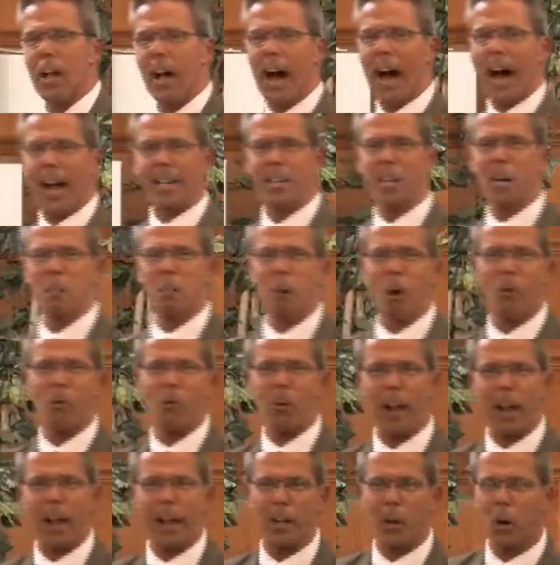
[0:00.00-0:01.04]
I'd come over
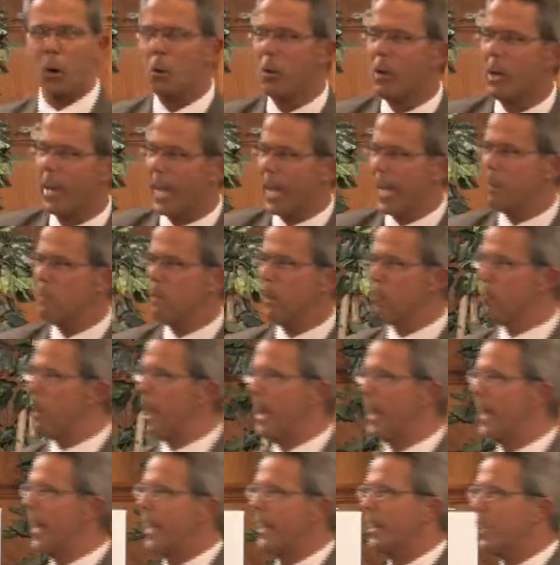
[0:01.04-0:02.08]
and I go, Amy,
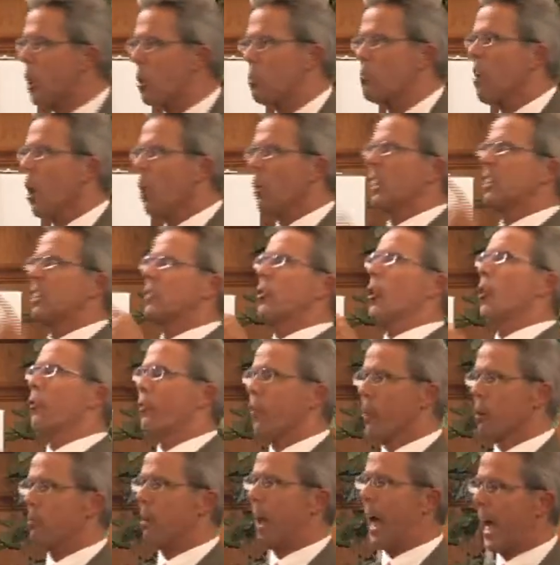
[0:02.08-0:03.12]
ready? He'd go, No, let's go
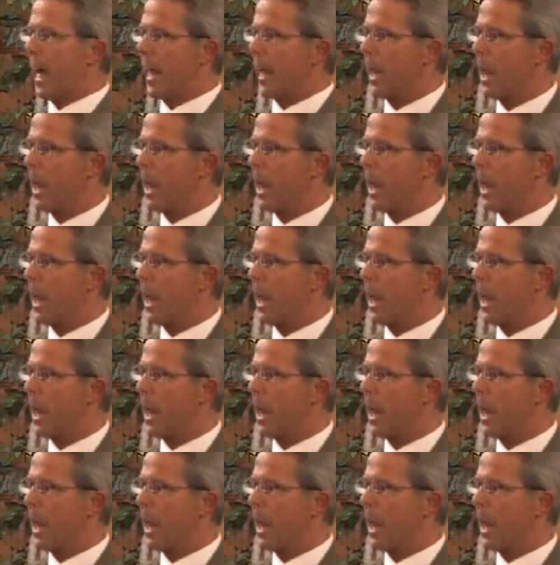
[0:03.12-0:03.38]
for a ride.